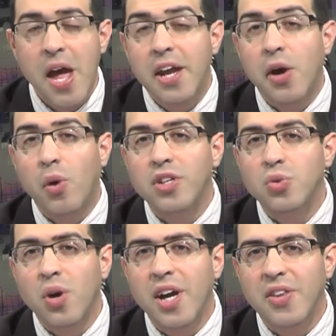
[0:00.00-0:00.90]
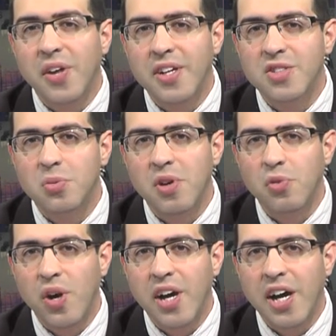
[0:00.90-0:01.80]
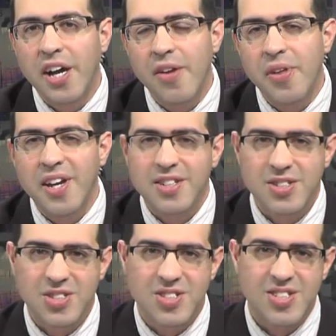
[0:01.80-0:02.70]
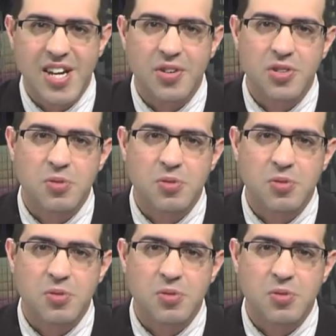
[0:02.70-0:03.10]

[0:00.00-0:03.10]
Now, on to our headlines from FYI and the Hazleton Standard